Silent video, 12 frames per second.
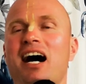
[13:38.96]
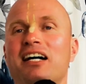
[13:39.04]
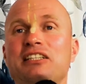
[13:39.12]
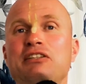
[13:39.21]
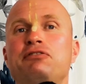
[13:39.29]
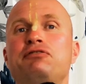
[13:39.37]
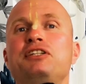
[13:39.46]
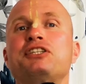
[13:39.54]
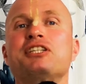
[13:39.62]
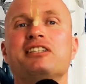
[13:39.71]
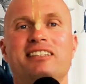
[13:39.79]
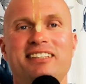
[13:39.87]

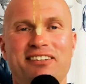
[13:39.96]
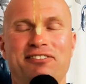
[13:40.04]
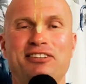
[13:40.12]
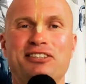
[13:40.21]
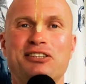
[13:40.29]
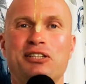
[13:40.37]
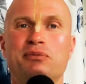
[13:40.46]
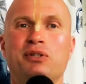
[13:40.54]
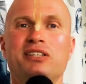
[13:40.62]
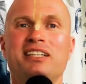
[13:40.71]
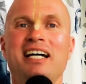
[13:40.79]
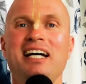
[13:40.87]
artificial, if you so
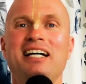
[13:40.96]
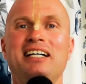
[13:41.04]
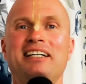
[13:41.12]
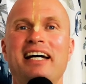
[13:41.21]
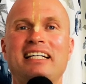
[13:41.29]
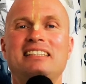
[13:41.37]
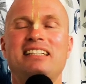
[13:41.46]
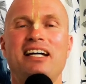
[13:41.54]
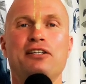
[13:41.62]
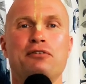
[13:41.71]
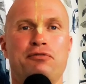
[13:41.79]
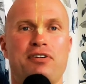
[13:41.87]
want,
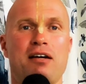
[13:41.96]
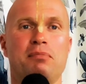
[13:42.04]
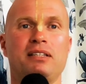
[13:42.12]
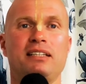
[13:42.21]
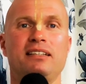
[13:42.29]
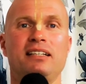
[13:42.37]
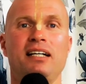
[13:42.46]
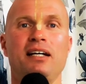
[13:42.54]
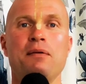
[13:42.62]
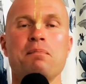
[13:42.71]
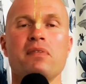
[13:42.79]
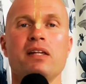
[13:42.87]
extended family,
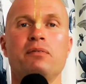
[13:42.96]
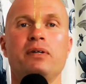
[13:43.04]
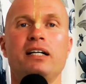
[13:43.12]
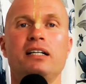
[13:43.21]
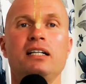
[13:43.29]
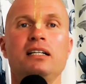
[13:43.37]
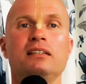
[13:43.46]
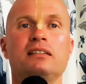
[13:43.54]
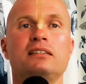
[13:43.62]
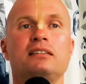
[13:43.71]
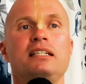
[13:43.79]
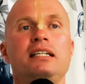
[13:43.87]
where
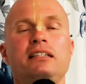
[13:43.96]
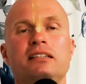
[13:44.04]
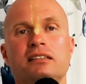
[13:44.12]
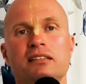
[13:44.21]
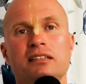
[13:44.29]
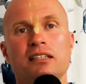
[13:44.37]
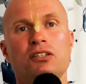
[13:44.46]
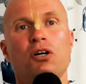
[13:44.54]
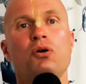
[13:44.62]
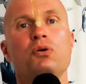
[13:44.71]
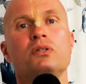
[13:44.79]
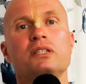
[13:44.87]
the
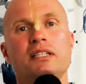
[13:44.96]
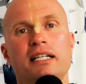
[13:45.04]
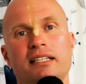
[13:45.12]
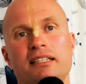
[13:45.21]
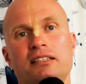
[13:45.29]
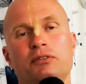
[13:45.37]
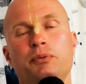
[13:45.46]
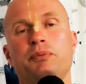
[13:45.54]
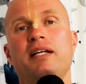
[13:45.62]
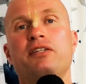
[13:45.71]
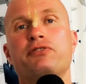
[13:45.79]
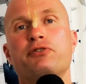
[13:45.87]
older ladies who
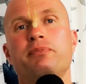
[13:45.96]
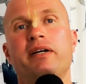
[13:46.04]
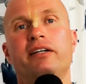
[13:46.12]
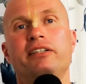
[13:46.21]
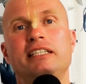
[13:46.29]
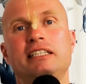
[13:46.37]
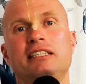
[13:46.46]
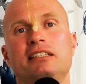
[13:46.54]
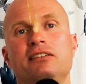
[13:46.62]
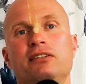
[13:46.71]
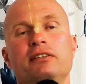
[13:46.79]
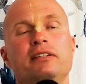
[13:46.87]
went through
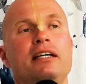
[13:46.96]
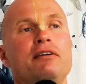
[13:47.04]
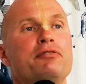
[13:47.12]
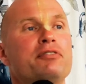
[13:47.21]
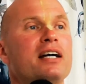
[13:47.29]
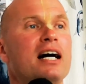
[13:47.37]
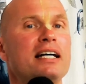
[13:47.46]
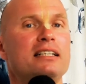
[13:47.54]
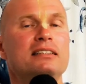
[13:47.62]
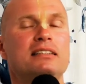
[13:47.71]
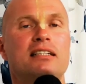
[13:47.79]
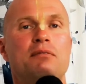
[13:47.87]
marriage, give
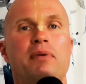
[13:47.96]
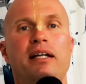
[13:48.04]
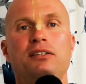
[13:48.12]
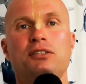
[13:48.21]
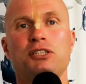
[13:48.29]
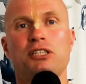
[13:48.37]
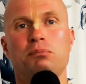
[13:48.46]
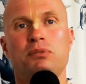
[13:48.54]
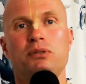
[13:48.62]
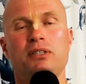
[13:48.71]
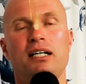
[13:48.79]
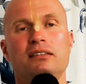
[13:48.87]
guidance and
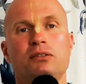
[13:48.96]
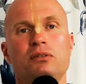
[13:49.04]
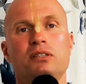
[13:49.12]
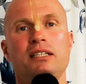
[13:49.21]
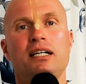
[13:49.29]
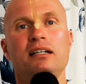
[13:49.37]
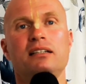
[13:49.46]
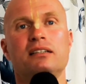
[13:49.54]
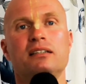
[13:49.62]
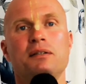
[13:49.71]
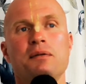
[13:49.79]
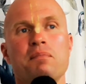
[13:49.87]
mentorship to the
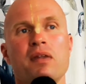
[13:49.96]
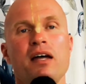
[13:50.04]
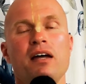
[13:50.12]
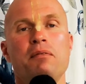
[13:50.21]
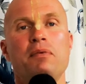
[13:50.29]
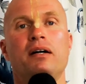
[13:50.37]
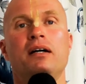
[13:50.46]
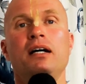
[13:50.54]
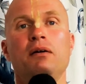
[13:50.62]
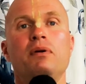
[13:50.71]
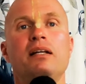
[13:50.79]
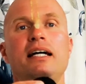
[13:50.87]
younger, where
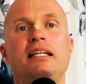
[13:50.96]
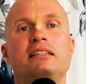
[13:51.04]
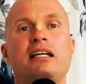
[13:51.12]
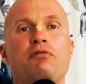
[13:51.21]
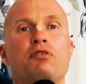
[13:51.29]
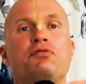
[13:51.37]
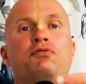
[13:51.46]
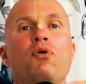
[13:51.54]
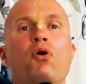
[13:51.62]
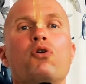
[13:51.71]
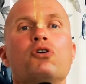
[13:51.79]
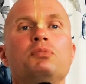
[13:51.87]
ladies have a
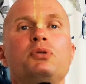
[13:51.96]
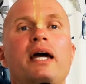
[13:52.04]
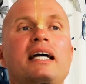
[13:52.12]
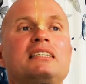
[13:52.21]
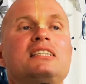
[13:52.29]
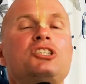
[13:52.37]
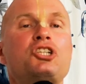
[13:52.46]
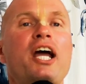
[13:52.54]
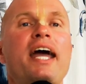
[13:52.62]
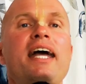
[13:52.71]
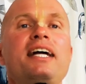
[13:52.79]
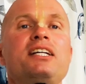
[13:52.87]
forum to
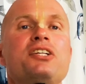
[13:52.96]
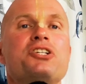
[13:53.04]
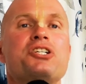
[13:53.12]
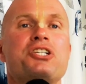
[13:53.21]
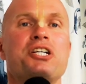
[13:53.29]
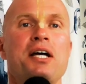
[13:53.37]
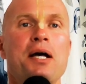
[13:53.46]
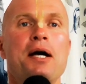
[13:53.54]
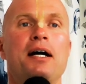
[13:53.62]
exchange,